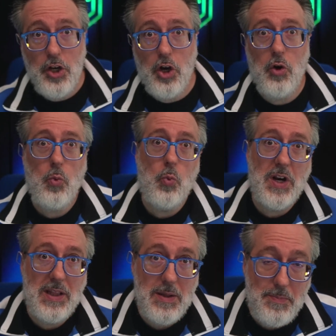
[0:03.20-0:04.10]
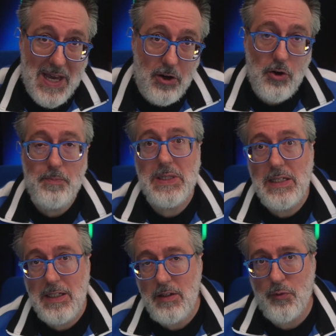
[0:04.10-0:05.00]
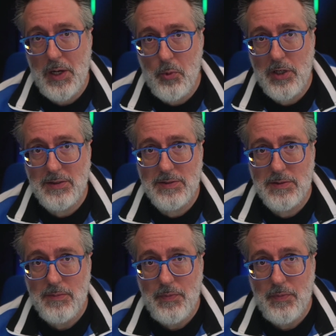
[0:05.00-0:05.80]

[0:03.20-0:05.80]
know one of the better BDD frameworks?